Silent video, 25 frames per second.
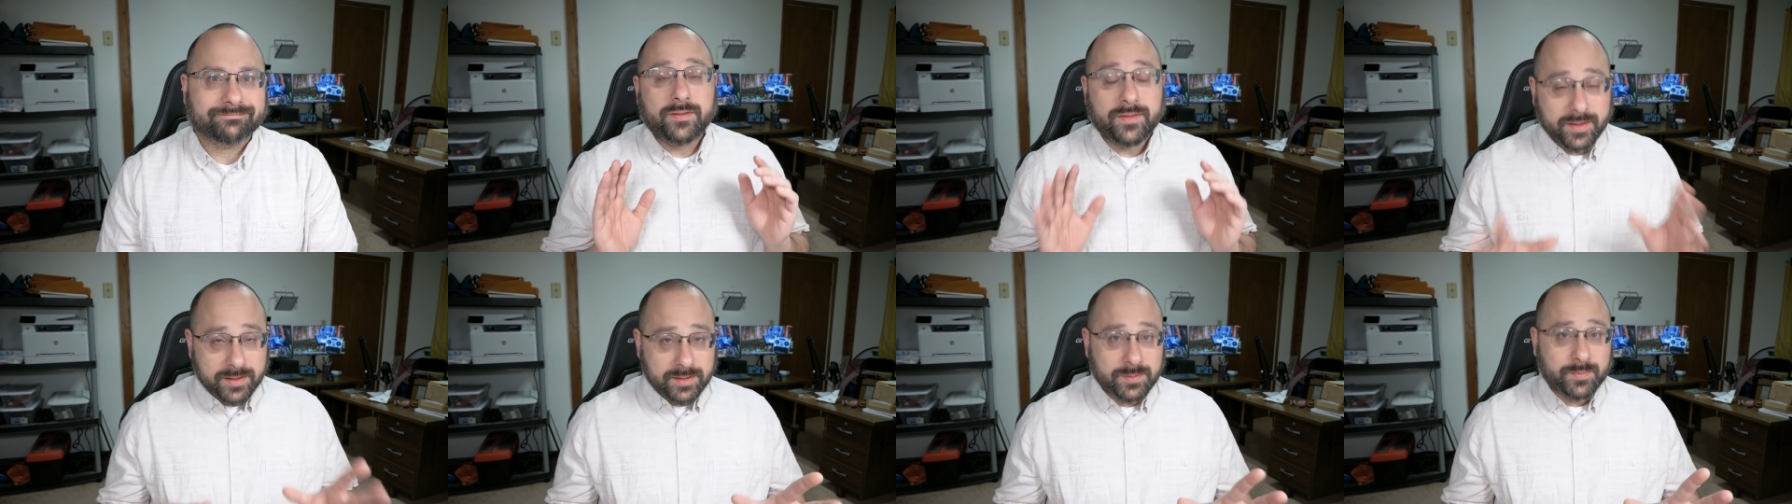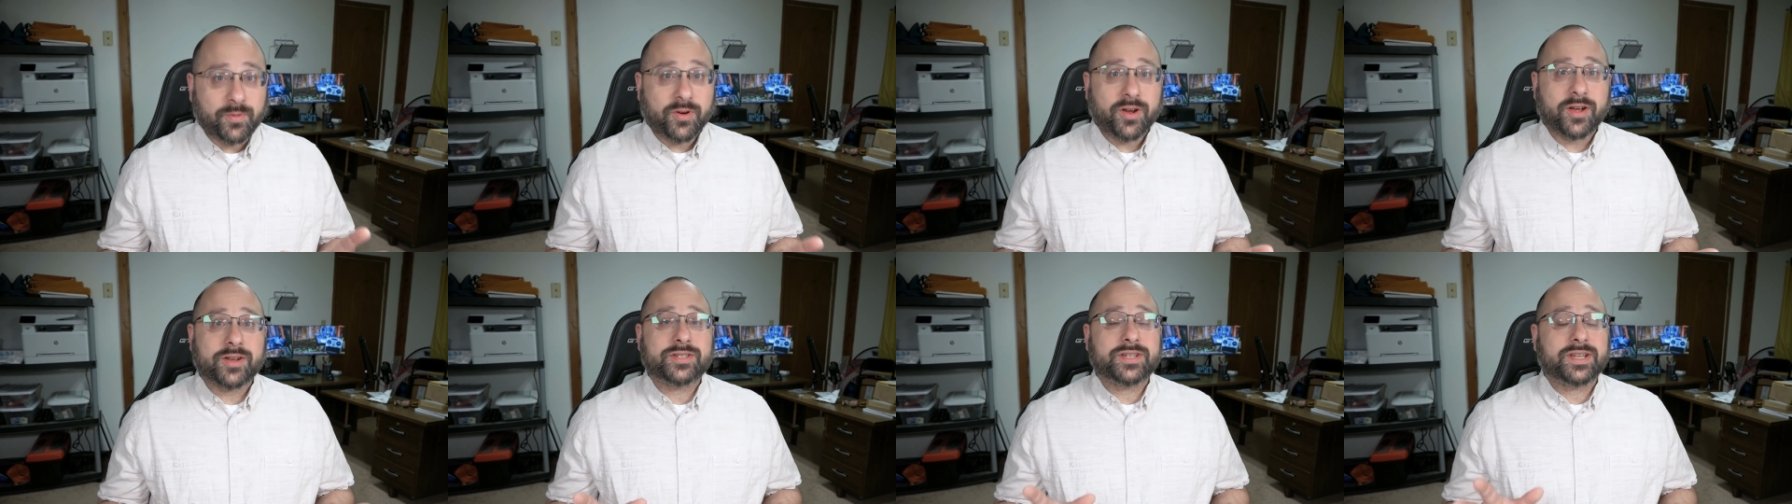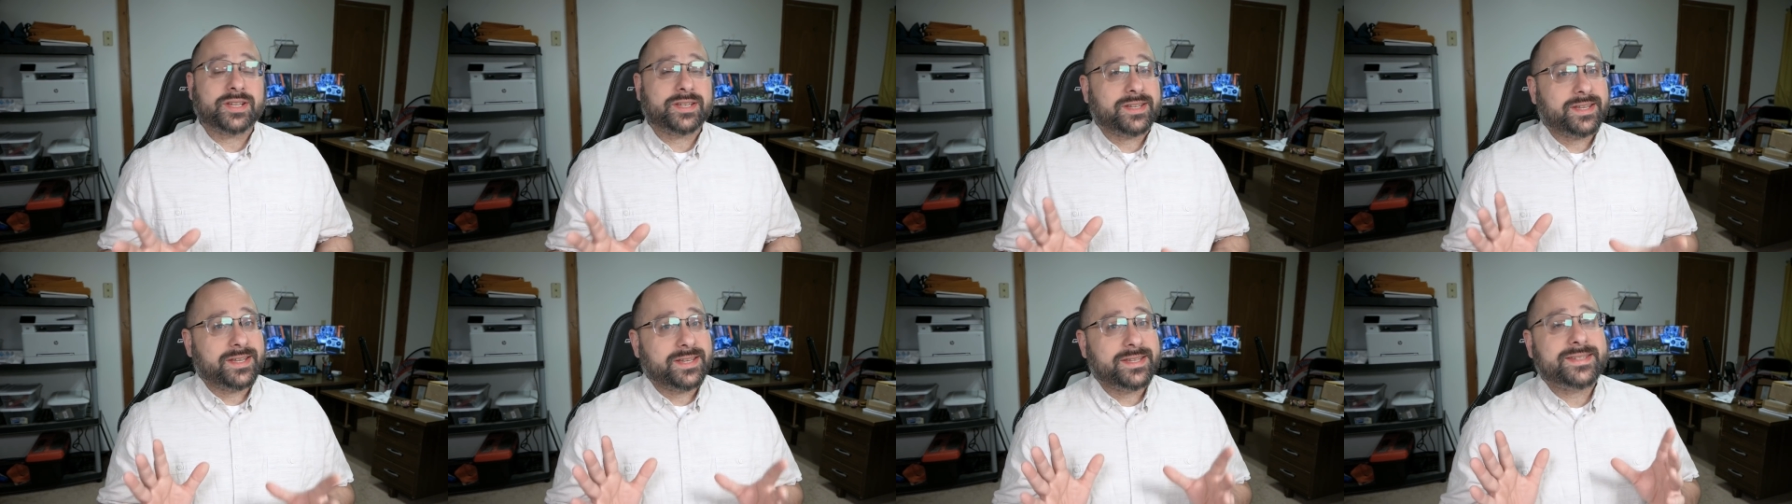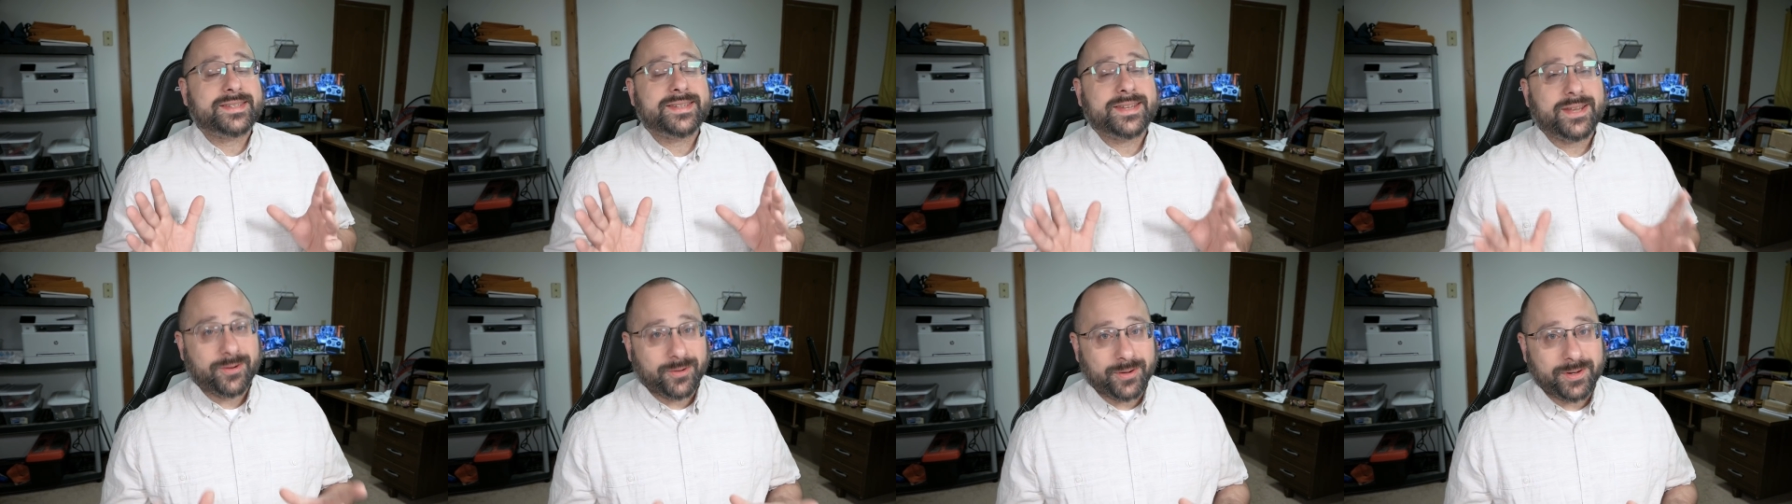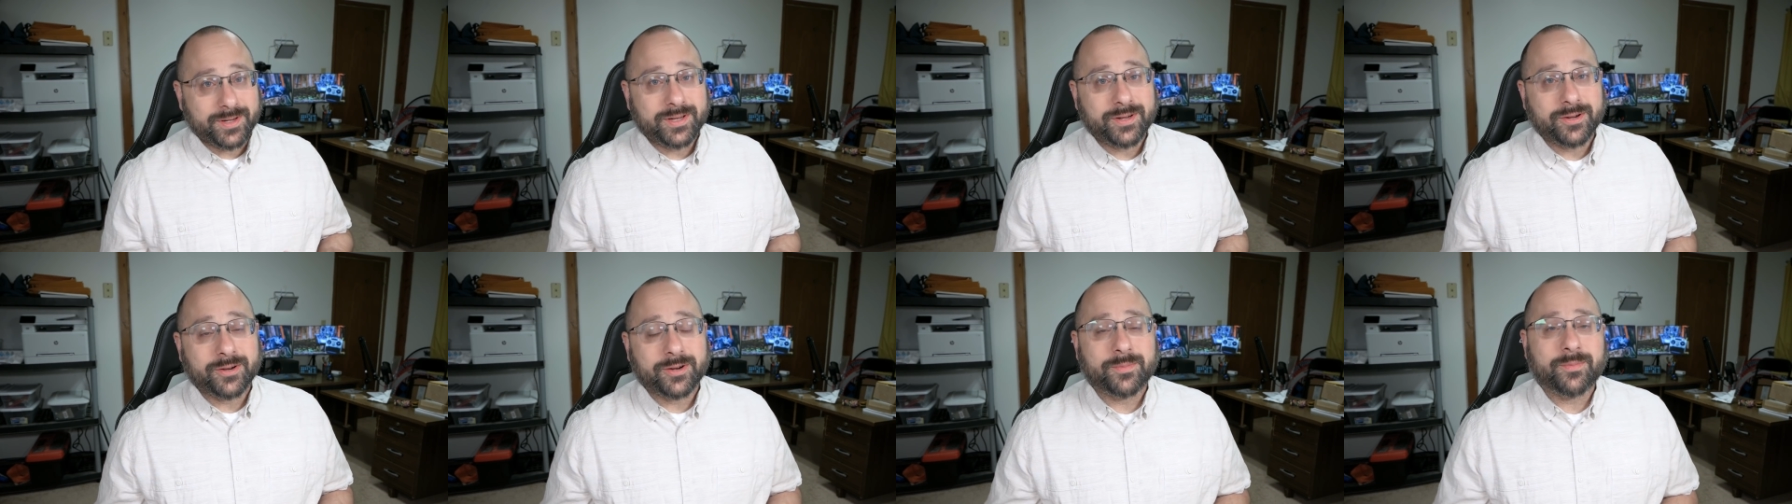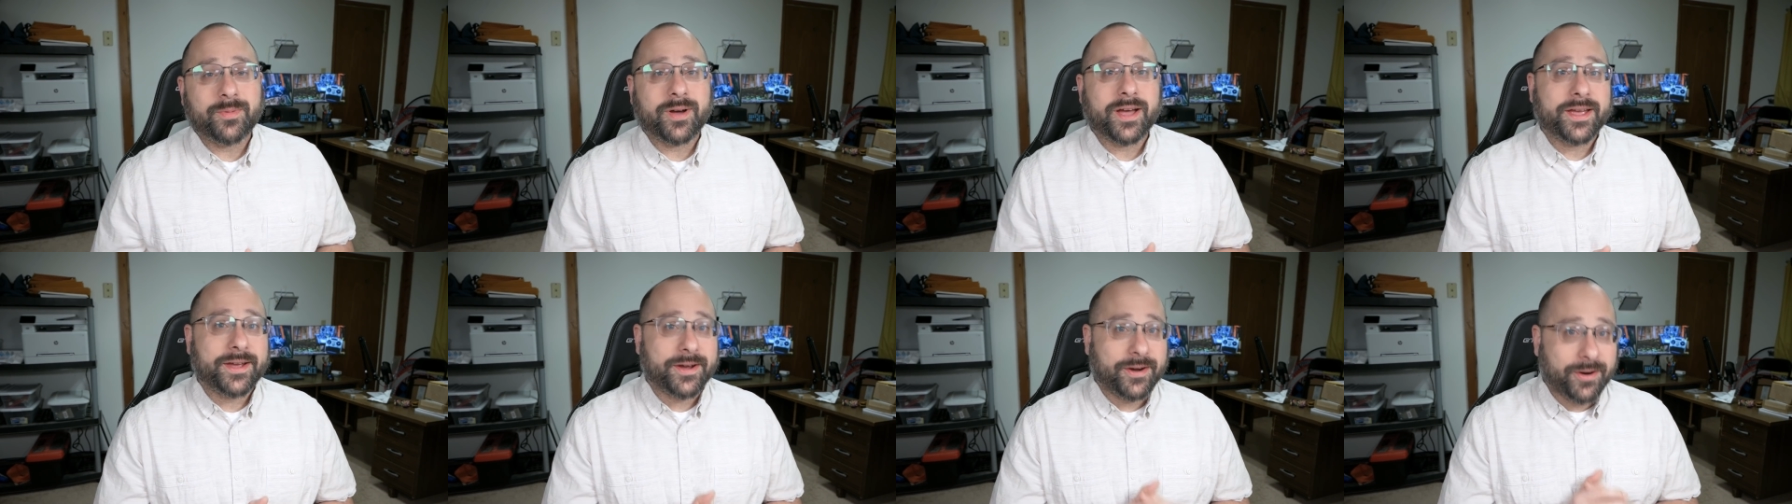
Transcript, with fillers: This project is near and dear to my